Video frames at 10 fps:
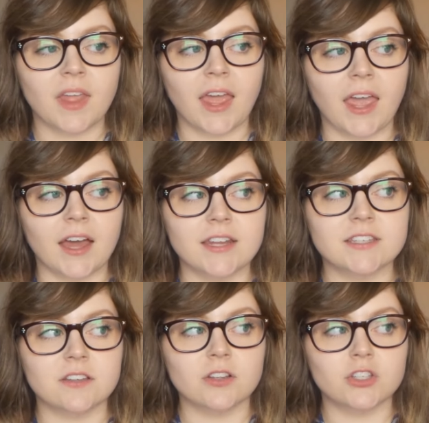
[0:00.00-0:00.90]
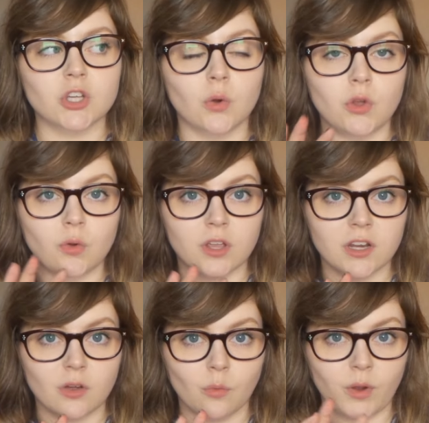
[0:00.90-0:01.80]
And so you
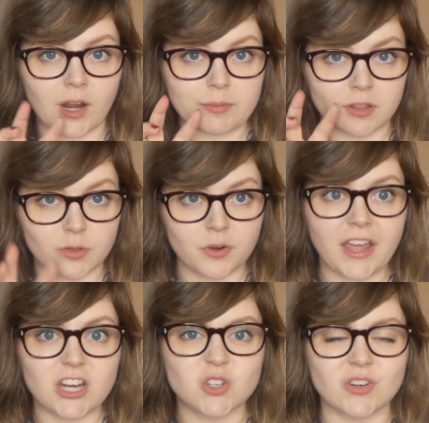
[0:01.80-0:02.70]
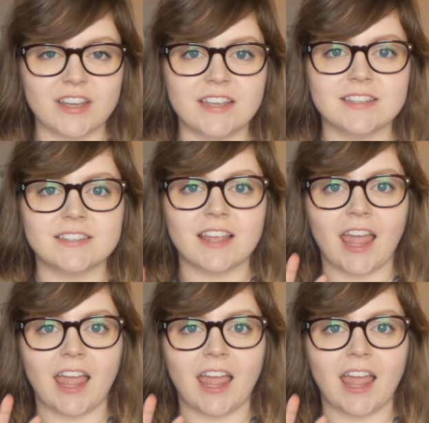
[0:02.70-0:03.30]
can win up to 3 entries,